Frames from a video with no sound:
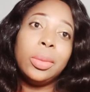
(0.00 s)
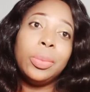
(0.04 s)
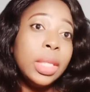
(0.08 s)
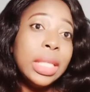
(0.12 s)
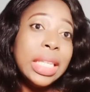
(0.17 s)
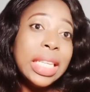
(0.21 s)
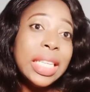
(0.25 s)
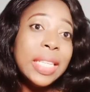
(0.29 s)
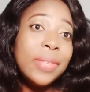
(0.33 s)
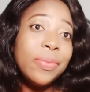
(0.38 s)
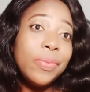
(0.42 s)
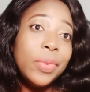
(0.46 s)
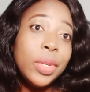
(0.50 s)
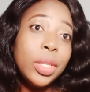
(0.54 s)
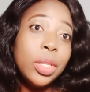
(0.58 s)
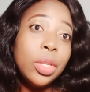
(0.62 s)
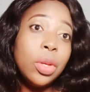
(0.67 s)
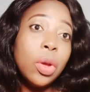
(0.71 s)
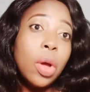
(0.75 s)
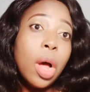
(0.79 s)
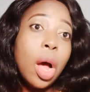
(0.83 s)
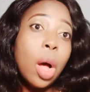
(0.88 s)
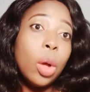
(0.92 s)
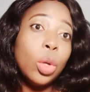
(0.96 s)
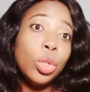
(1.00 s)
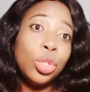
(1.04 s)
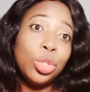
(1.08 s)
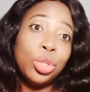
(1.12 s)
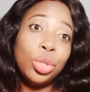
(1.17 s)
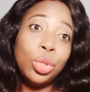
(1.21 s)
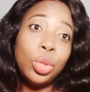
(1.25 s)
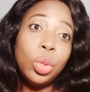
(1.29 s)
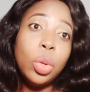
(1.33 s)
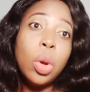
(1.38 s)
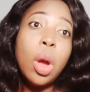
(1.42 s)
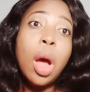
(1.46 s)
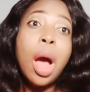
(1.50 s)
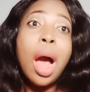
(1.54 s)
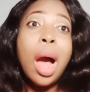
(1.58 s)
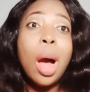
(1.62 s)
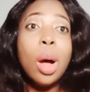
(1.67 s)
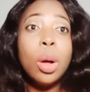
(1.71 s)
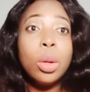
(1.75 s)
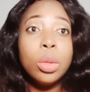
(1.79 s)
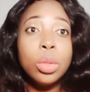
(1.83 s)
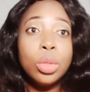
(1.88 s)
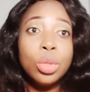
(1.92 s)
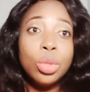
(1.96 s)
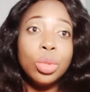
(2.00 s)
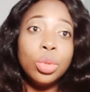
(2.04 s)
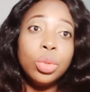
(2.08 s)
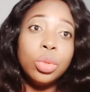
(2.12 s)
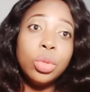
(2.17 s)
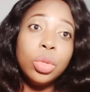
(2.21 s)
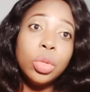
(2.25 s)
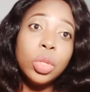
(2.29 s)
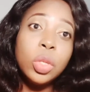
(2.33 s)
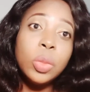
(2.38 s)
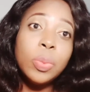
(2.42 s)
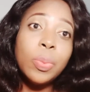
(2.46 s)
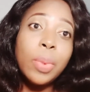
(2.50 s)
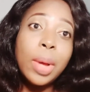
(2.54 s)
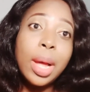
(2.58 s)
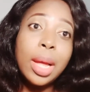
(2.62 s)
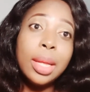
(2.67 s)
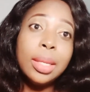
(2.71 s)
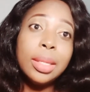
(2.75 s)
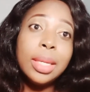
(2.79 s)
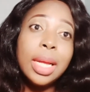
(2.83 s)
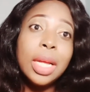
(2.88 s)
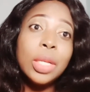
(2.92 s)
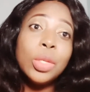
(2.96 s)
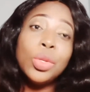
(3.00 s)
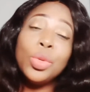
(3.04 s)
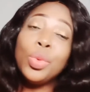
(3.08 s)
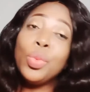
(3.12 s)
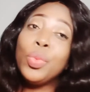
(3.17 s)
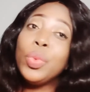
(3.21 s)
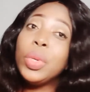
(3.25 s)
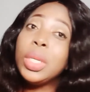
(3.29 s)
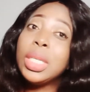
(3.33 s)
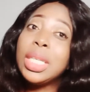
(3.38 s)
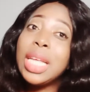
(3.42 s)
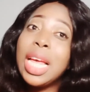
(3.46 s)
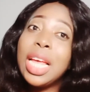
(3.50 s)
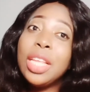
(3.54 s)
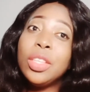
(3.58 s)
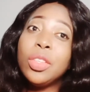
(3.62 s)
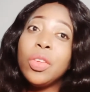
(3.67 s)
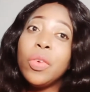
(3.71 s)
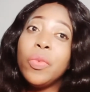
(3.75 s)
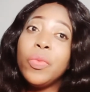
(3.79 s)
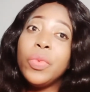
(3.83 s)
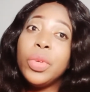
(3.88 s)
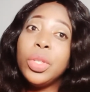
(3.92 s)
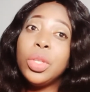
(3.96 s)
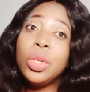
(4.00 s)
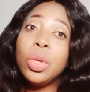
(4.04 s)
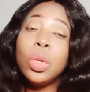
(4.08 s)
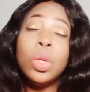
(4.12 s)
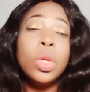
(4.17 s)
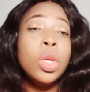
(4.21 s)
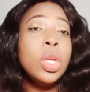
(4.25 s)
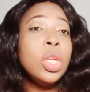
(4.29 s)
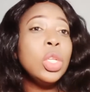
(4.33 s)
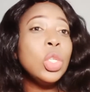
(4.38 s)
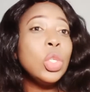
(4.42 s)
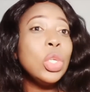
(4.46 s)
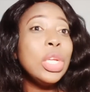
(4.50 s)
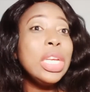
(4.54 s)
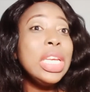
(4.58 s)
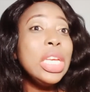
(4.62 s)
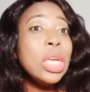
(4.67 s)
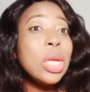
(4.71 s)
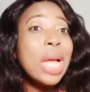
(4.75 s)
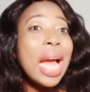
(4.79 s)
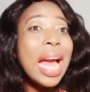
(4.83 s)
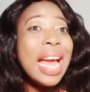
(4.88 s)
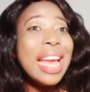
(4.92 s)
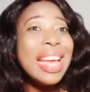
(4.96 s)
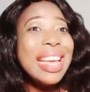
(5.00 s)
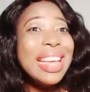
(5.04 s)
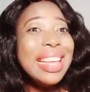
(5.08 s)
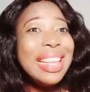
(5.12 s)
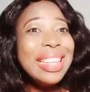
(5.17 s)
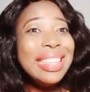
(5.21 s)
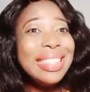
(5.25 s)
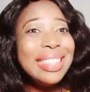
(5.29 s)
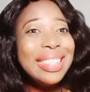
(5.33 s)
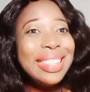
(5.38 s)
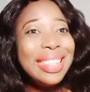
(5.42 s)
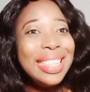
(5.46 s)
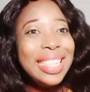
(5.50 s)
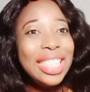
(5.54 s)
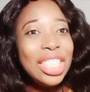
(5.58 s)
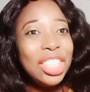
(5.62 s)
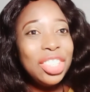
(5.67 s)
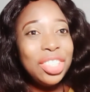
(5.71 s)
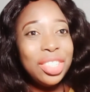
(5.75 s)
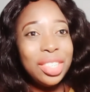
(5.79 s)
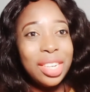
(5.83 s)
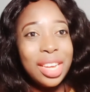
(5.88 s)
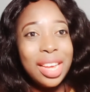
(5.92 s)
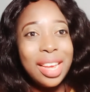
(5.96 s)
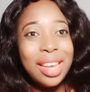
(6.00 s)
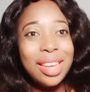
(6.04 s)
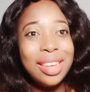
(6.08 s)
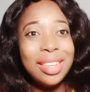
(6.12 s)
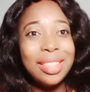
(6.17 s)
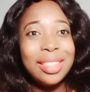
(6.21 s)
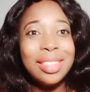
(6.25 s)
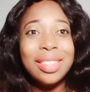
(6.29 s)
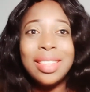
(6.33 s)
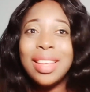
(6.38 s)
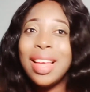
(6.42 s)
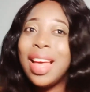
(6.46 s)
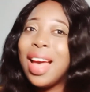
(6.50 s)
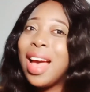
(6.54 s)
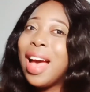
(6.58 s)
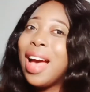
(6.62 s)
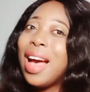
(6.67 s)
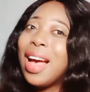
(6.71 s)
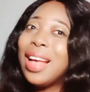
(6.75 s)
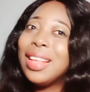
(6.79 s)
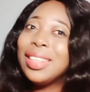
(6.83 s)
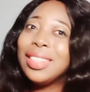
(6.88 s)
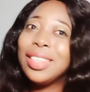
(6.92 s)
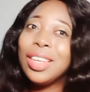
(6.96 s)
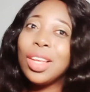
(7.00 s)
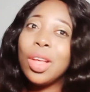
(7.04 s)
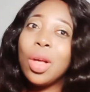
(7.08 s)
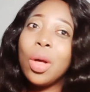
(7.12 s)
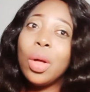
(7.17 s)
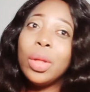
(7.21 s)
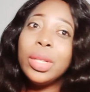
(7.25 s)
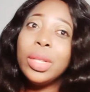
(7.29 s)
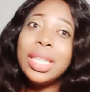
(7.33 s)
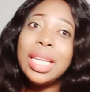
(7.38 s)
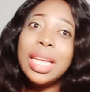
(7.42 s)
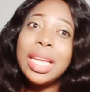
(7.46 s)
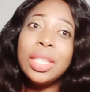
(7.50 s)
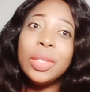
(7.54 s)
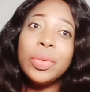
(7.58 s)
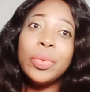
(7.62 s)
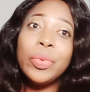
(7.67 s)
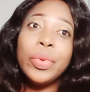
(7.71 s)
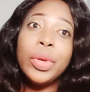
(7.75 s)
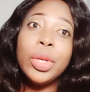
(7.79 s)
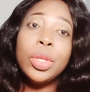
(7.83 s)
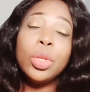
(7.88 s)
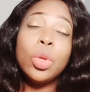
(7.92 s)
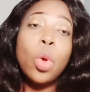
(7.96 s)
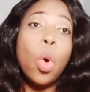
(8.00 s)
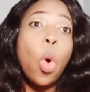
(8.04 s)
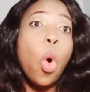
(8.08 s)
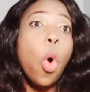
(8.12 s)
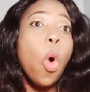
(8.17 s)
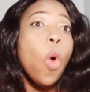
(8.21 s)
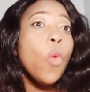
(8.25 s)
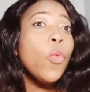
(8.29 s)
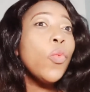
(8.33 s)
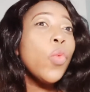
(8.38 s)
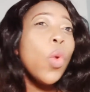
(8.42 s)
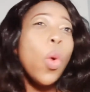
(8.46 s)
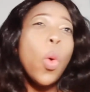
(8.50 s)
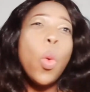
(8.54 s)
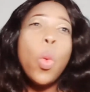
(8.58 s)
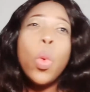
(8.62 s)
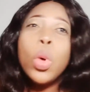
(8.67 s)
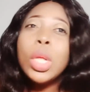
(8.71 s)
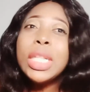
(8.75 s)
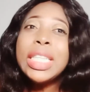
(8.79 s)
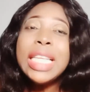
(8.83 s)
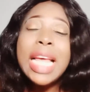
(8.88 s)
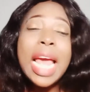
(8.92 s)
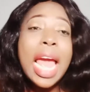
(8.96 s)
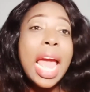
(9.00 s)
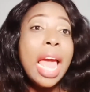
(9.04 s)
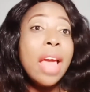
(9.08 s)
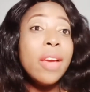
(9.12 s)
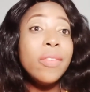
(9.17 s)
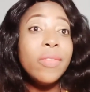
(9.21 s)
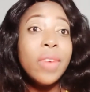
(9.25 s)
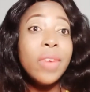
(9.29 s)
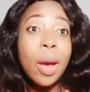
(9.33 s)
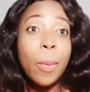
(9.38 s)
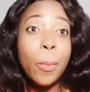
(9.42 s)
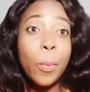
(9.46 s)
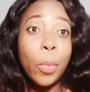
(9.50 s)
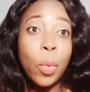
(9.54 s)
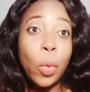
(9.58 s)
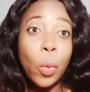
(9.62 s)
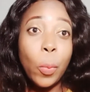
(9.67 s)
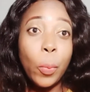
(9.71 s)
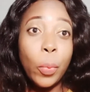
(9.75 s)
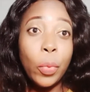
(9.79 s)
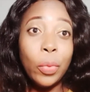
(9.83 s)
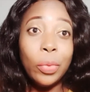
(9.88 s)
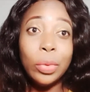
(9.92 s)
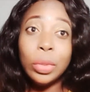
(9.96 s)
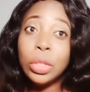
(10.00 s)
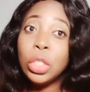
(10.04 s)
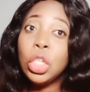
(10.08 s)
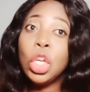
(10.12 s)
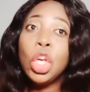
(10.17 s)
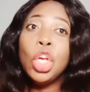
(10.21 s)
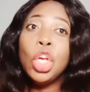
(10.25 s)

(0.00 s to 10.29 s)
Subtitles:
this video, I'll show you how to use Panda to resize your video so you can easily share it as a content creator or for whatever purpose